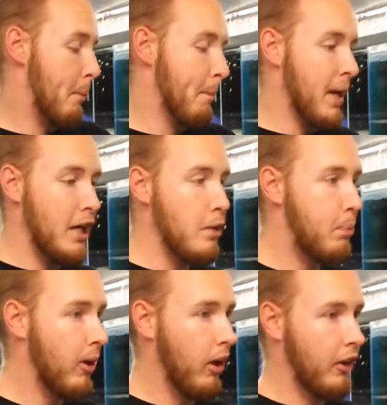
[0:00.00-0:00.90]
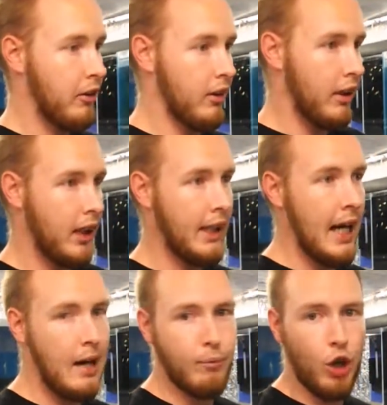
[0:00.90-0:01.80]
Me personally,
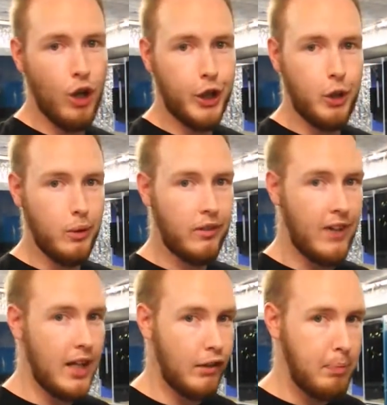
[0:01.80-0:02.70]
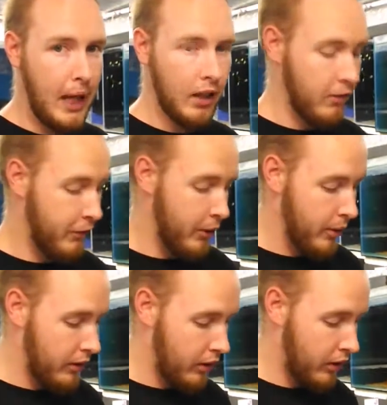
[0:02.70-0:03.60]
I'm not a huge fan of pellet
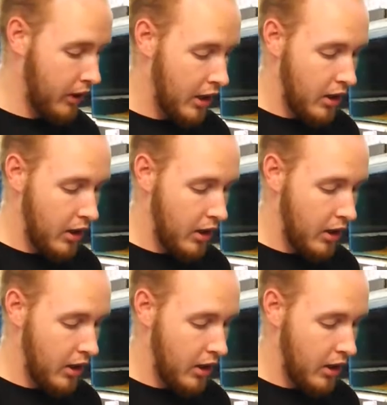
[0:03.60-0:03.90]
foods.